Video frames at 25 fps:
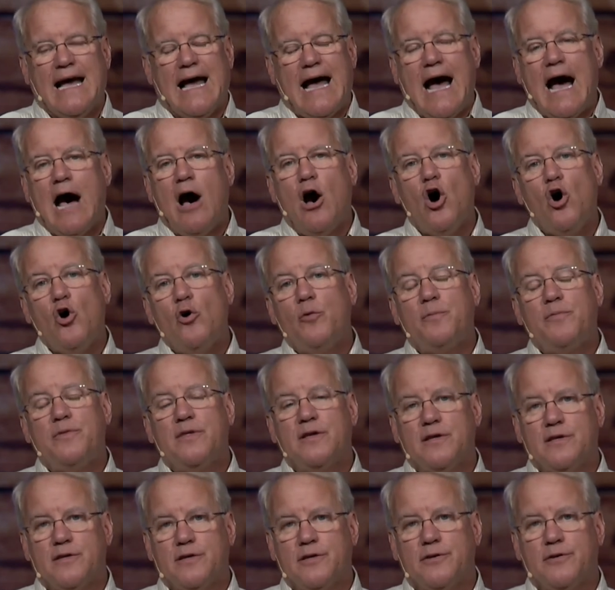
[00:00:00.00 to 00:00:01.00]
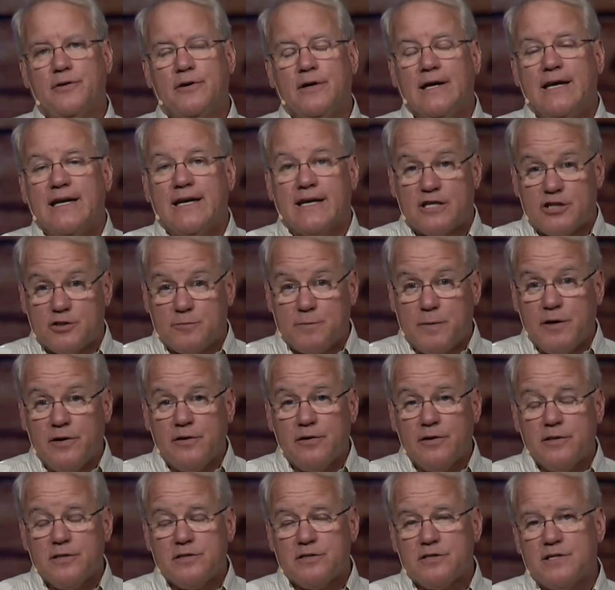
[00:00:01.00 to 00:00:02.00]
I hope that you
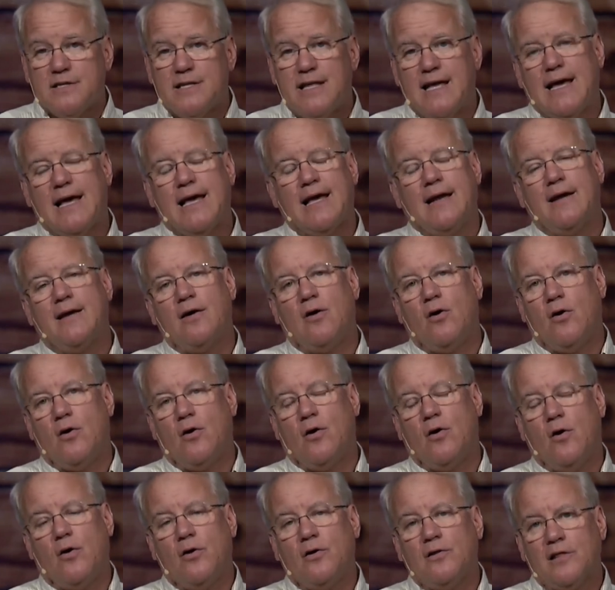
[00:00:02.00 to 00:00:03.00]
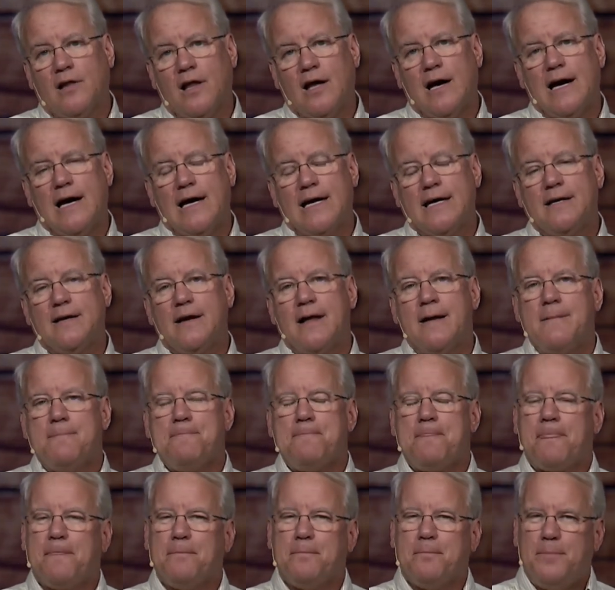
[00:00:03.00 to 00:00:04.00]
experience that online,
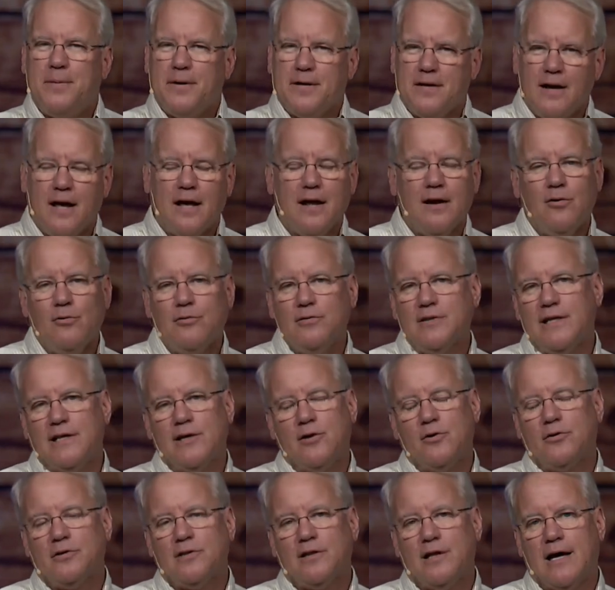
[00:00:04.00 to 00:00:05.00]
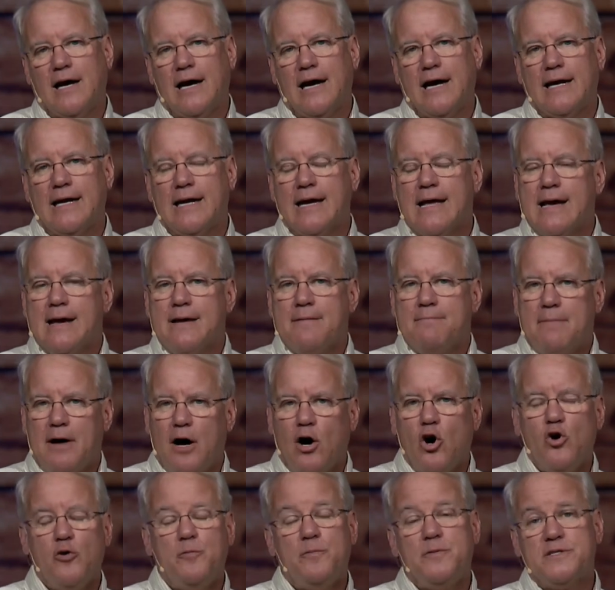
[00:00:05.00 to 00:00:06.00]
but not only online. My
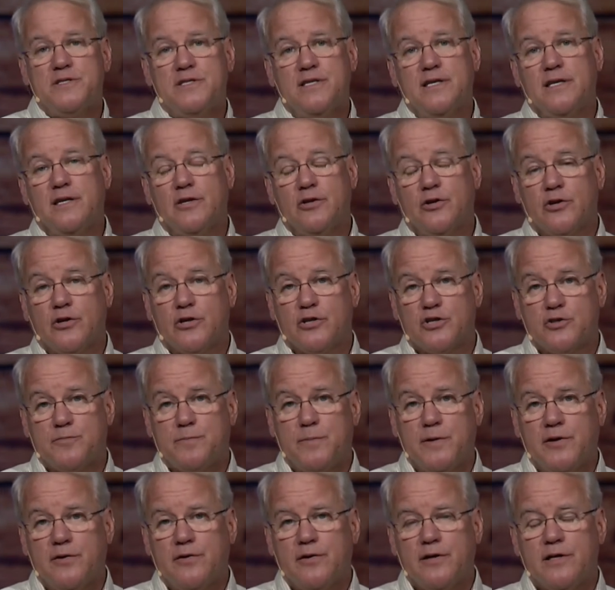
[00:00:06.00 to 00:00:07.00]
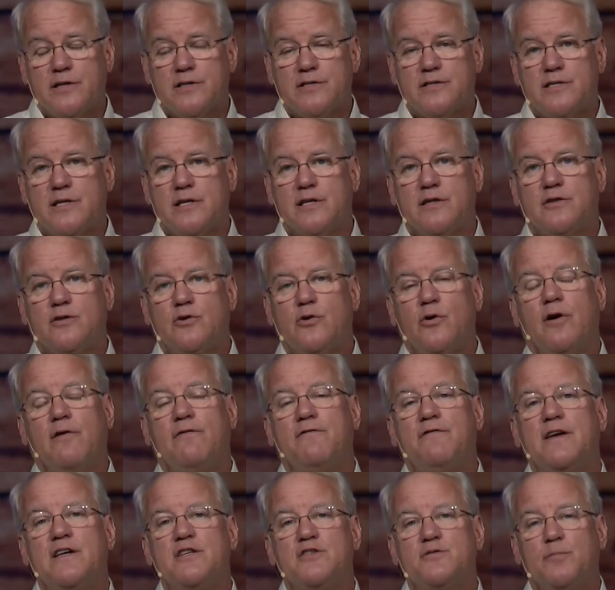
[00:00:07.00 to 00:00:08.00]
hope is that you experience it through our
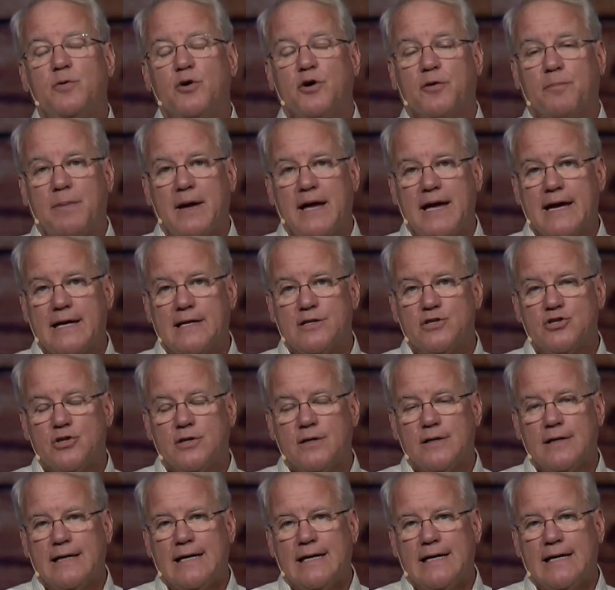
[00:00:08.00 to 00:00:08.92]
Facebook page.